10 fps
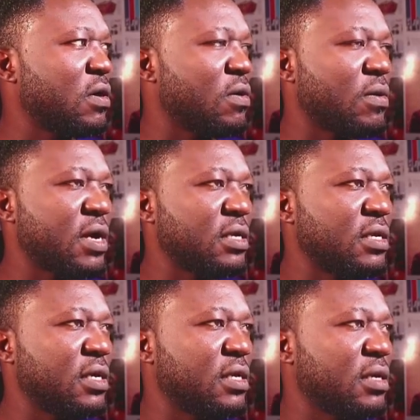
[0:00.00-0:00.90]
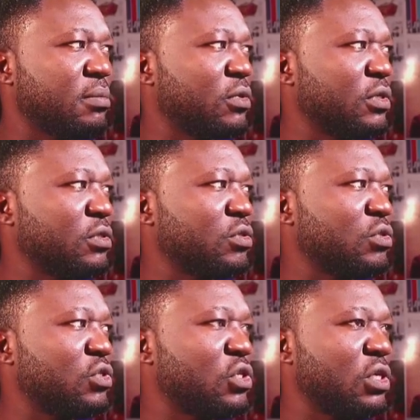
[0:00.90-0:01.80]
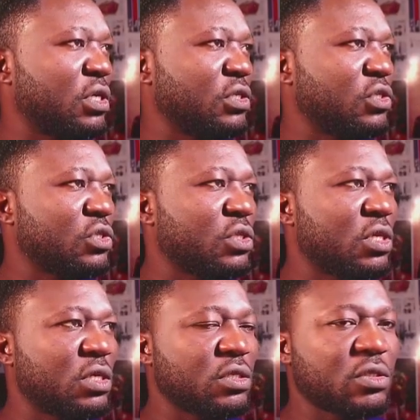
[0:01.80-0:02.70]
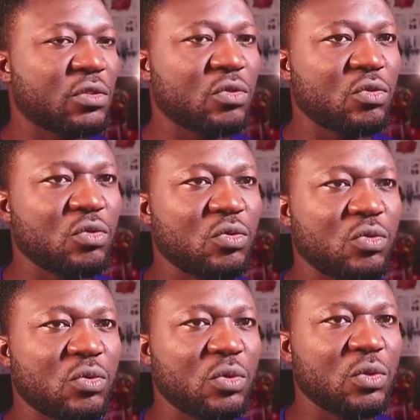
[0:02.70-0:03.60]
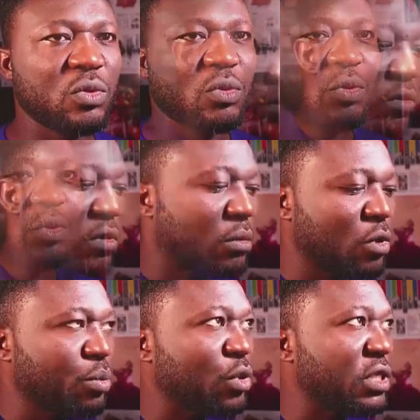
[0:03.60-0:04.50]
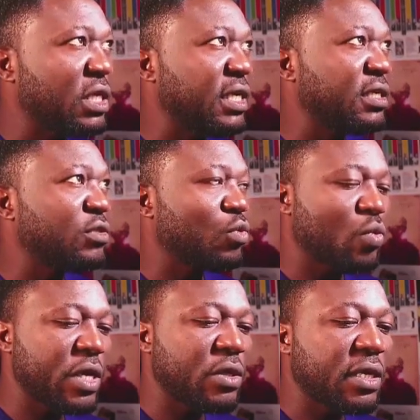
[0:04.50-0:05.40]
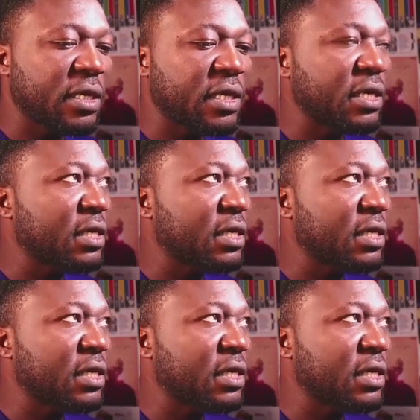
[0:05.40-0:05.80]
All right, then I'm going to change this to, I'm going to put the link to where you can get